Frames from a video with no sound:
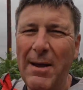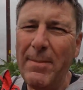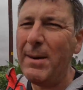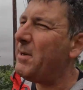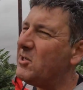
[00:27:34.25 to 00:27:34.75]

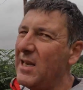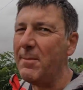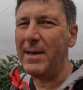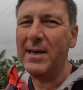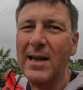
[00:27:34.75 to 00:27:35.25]
Maybe I just like
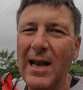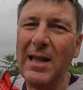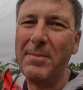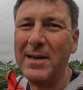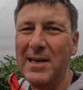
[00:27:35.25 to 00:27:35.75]
being a little
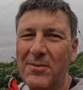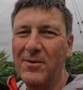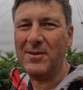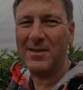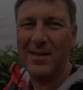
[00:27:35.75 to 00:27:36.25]
bit different.